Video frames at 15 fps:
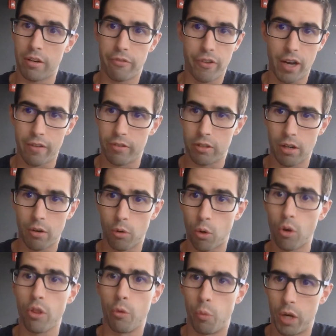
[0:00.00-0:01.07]
to 5 years
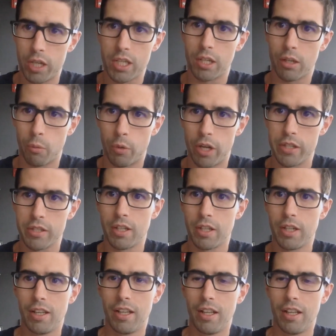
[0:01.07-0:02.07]
or the 1 year was,